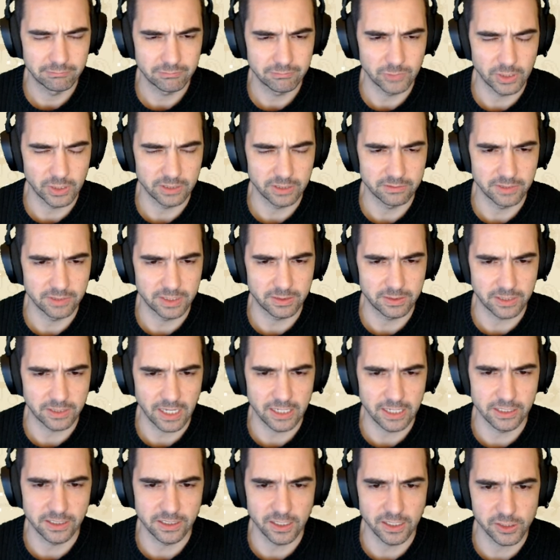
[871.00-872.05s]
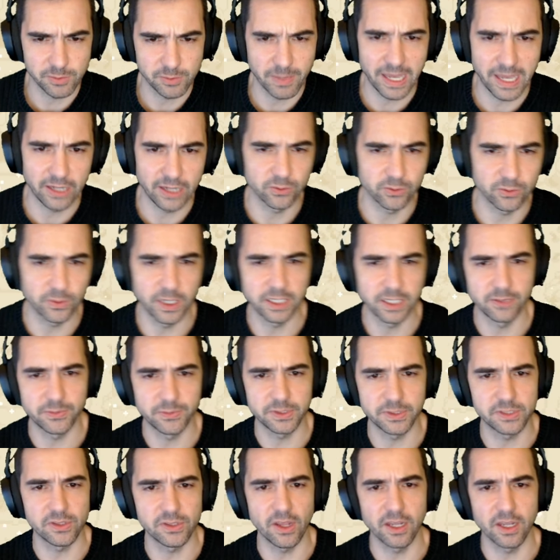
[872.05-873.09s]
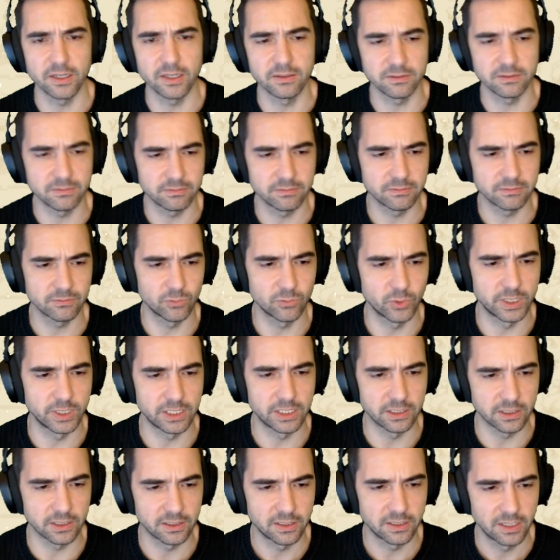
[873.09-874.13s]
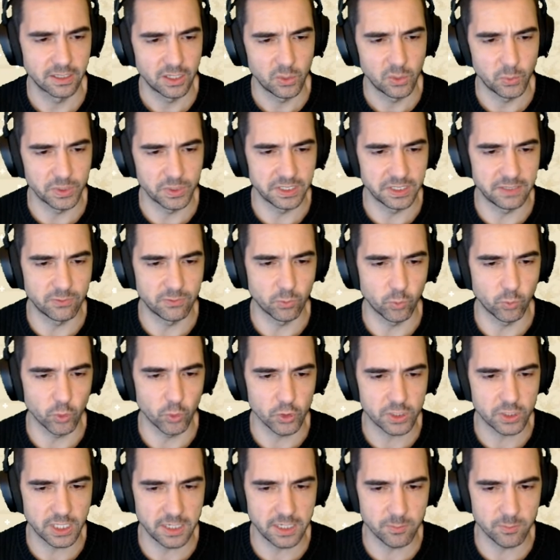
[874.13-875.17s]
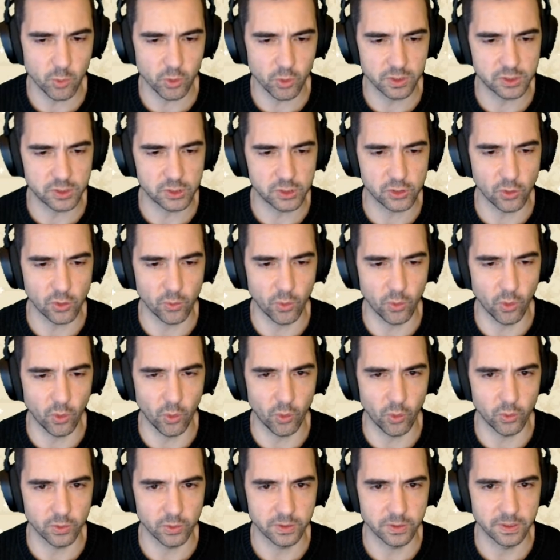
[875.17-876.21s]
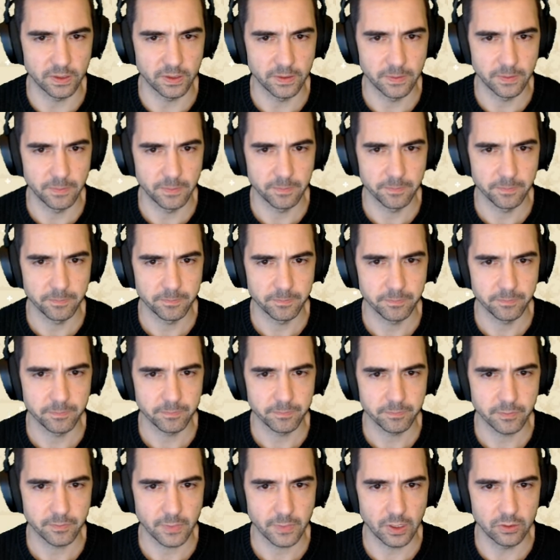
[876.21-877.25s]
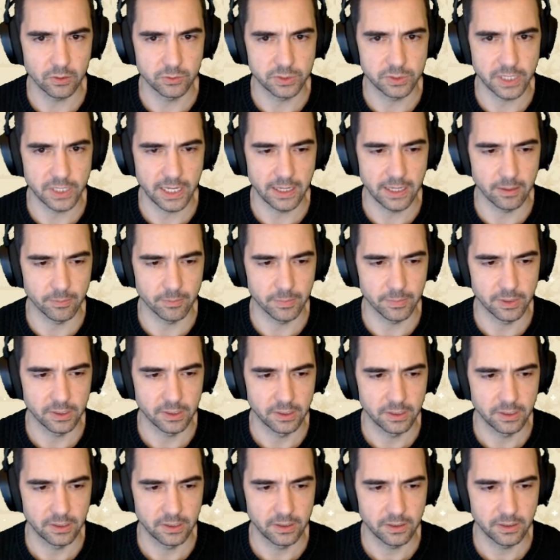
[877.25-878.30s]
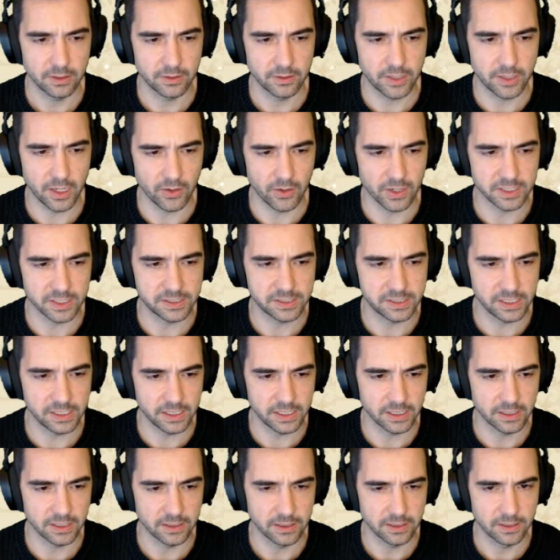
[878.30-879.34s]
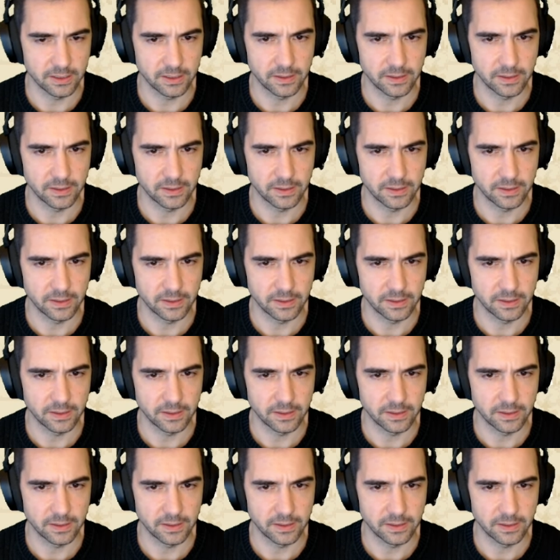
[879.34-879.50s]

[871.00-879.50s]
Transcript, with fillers: Well, it kind of does matter, right? If it's not real. Will it even work anymore? It's so old. Oh, damn. There, I see it.